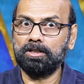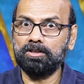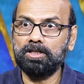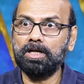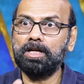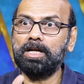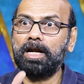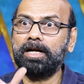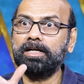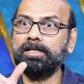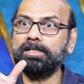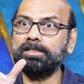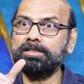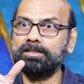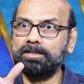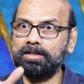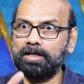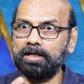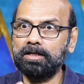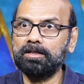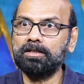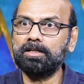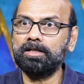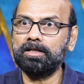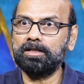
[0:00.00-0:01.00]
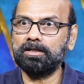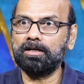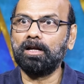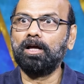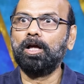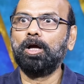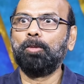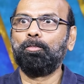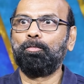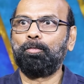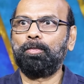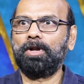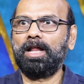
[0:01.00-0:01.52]
They'll understand their
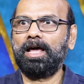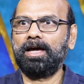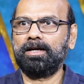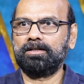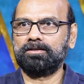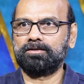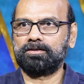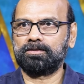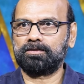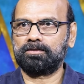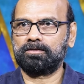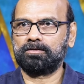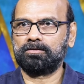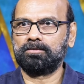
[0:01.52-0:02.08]
plans.